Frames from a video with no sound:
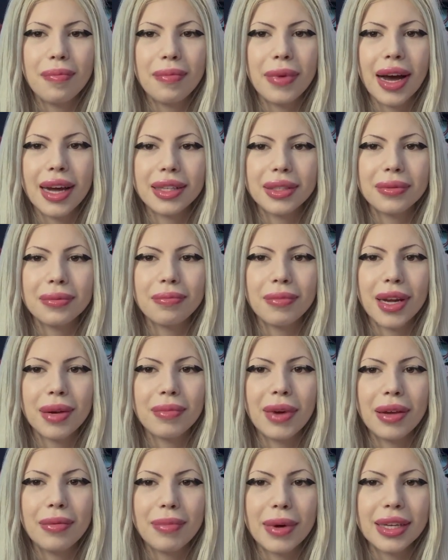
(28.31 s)
but when
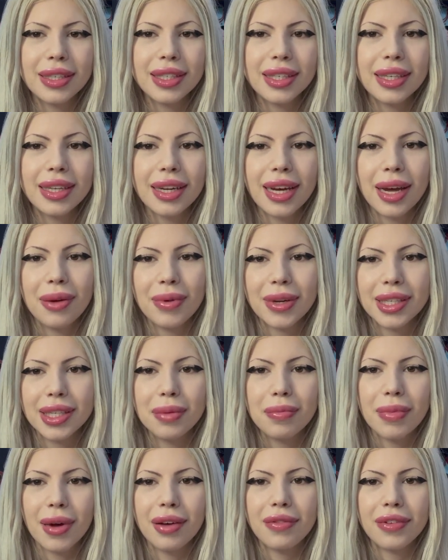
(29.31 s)
my bestie and I went to
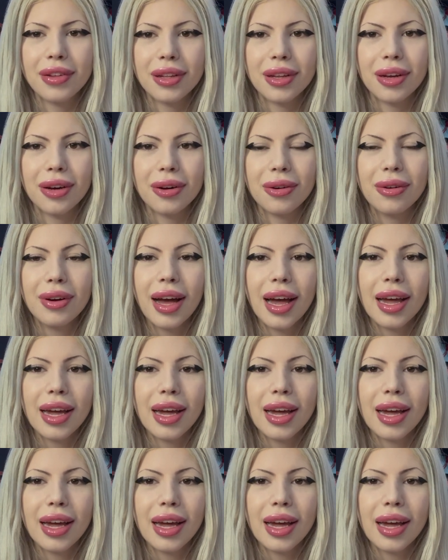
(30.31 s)
Buffalo,